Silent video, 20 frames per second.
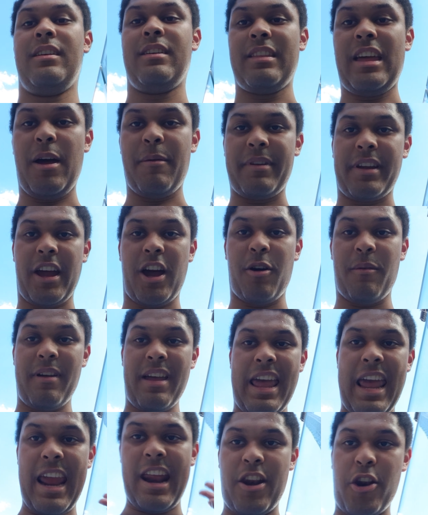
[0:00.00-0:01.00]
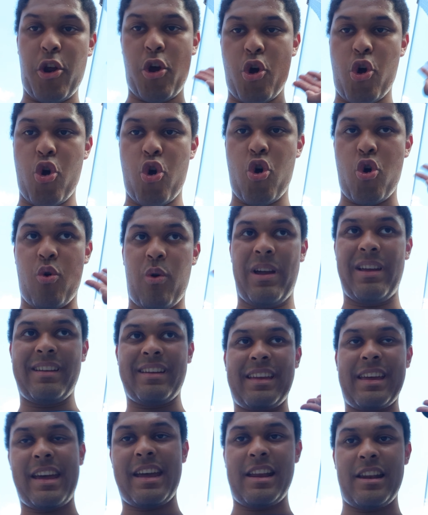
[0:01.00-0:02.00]
There we go. Hello.
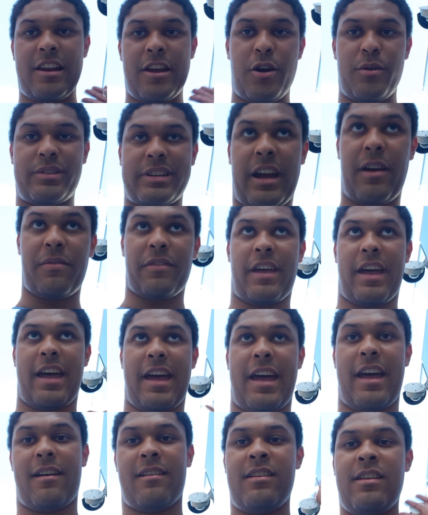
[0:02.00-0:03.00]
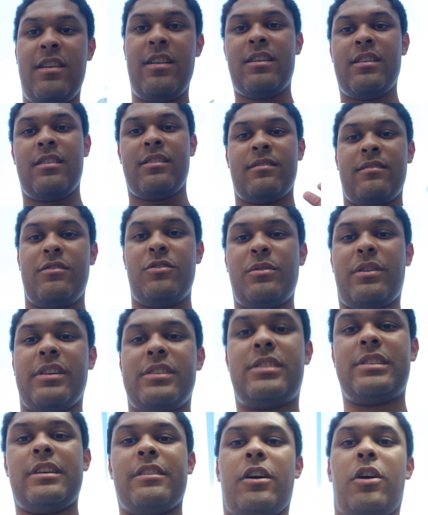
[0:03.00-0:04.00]
Hello down there. You can
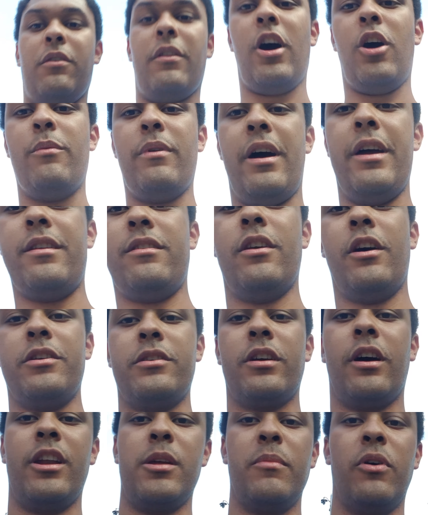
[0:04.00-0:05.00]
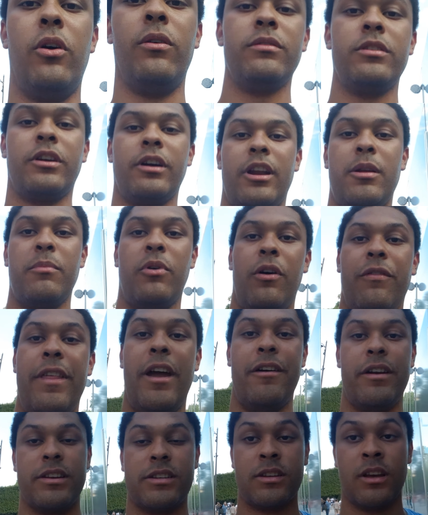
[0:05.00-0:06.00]
see the whole, oh no, no you can't anymore. You can't anymore.
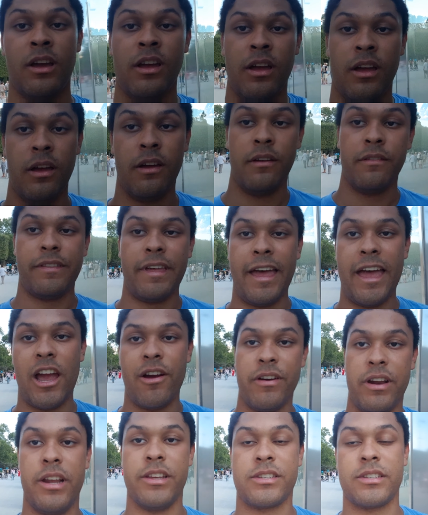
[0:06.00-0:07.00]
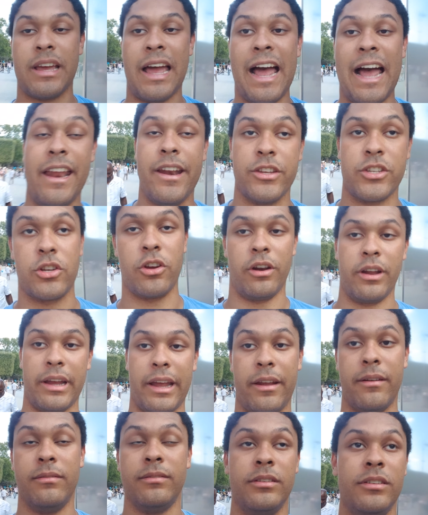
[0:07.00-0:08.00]
There it is. There it is. And it's gone
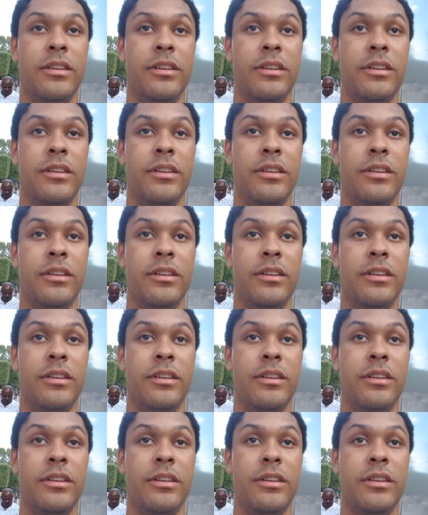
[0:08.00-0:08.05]
again.